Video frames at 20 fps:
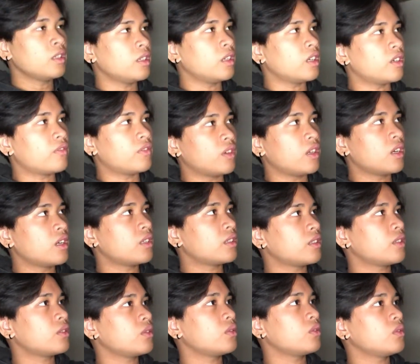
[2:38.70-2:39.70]
Yeah, I forgot
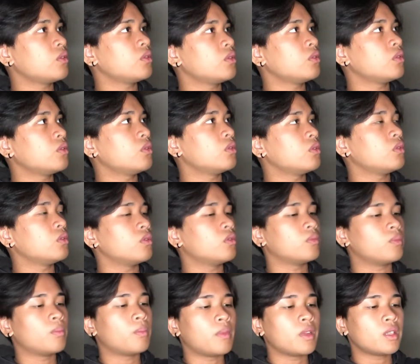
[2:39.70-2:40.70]
to
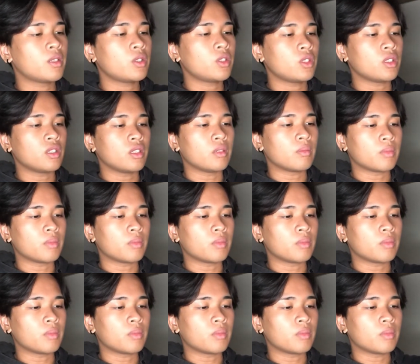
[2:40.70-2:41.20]
mention it,